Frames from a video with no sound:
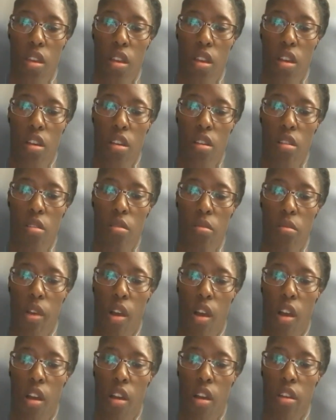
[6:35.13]

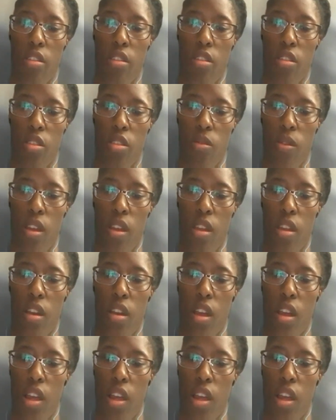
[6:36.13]
are the threatened